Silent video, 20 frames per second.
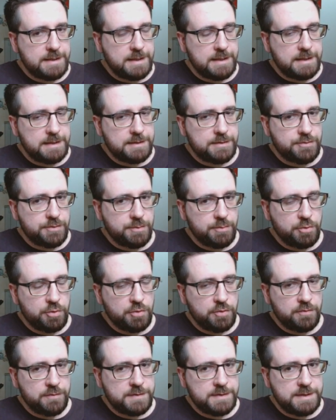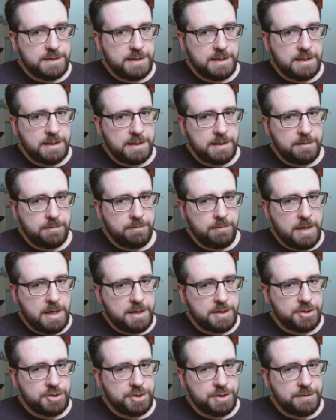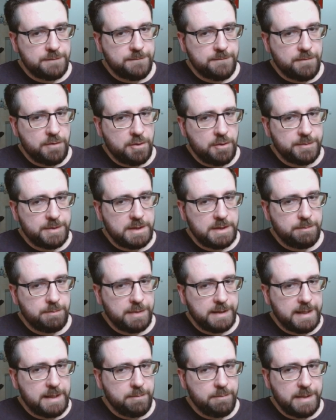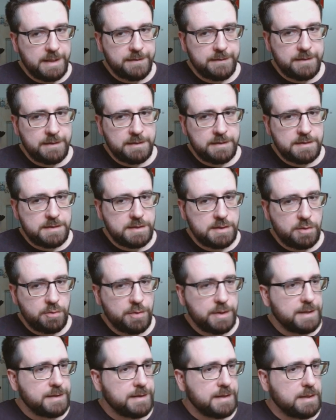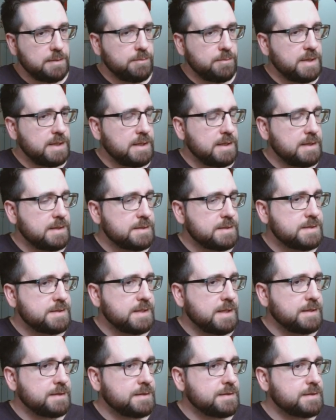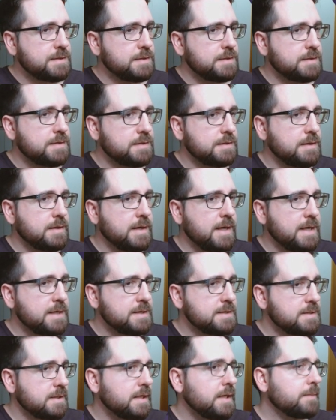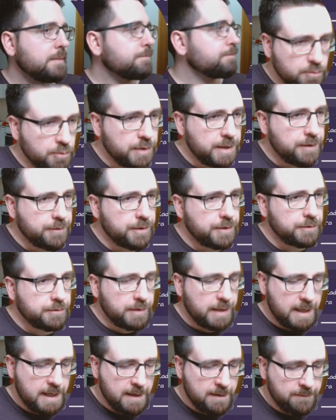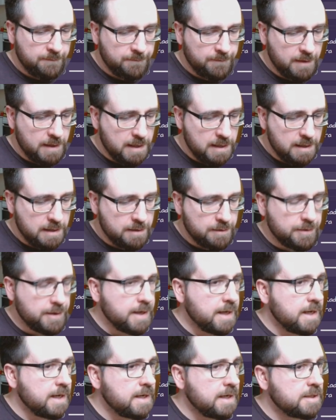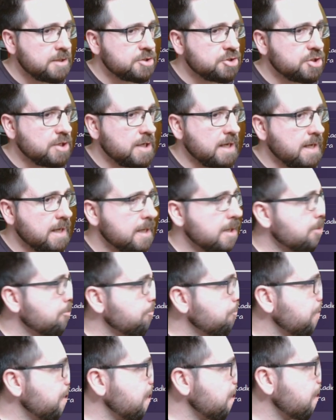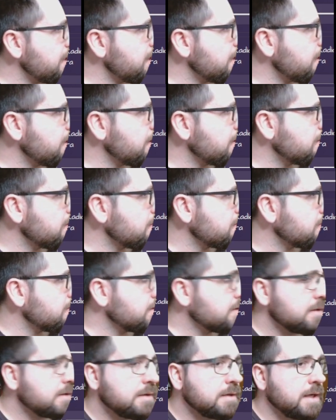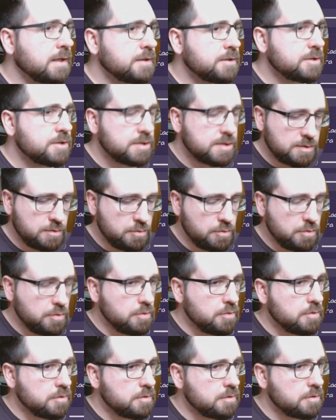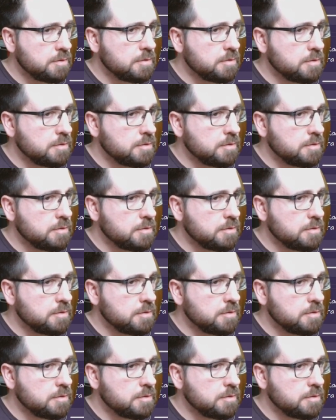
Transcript: it removes the margin from the play button so it can be centered nicely. We are going to have RHAP underscore